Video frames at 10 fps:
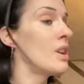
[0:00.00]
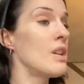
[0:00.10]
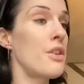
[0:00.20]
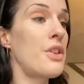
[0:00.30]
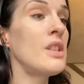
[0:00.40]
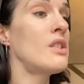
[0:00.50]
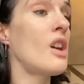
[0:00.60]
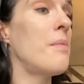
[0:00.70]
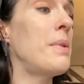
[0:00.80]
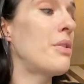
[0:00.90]
Like, the things
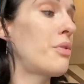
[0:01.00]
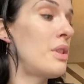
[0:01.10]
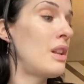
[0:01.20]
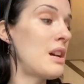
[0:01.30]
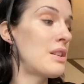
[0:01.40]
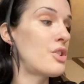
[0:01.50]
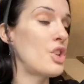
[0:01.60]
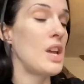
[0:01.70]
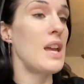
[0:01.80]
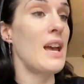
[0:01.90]
that I've been through in the last
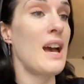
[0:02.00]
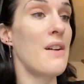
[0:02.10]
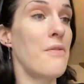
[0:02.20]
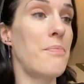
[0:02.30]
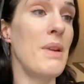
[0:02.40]
year have